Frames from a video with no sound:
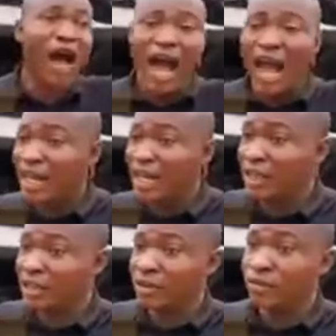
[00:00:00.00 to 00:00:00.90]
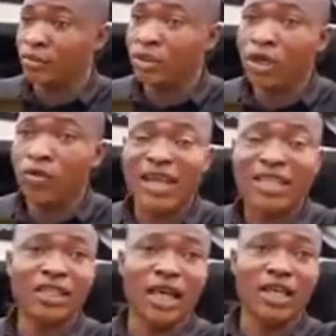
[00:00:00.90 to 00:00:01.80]
are in what
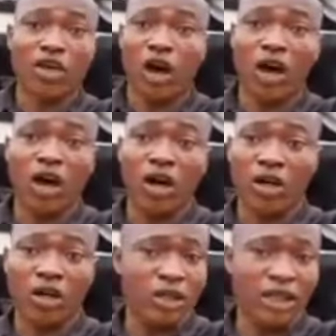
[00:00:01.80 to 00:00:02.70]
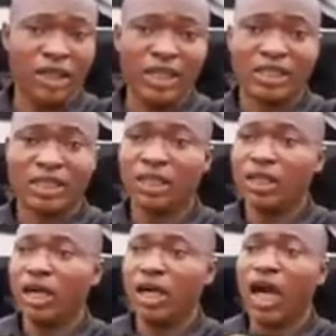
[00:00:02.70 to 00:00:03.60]
in they call it?
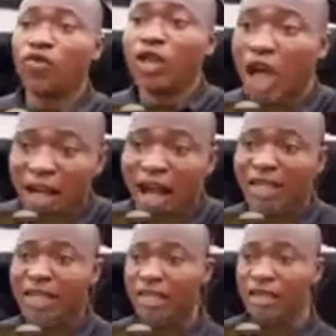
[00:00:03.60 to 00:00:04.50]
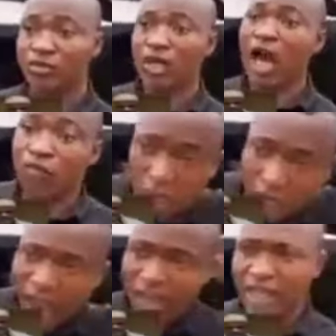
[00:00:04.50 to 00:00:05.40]
Equatorial
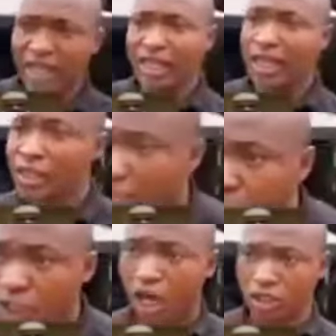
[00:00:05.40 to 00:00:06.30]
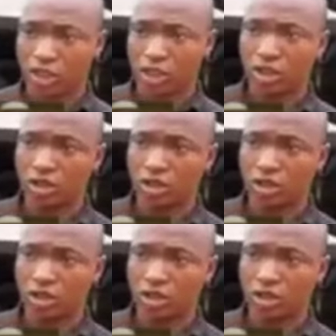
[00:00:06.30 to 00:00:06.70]
Guinea, indigenous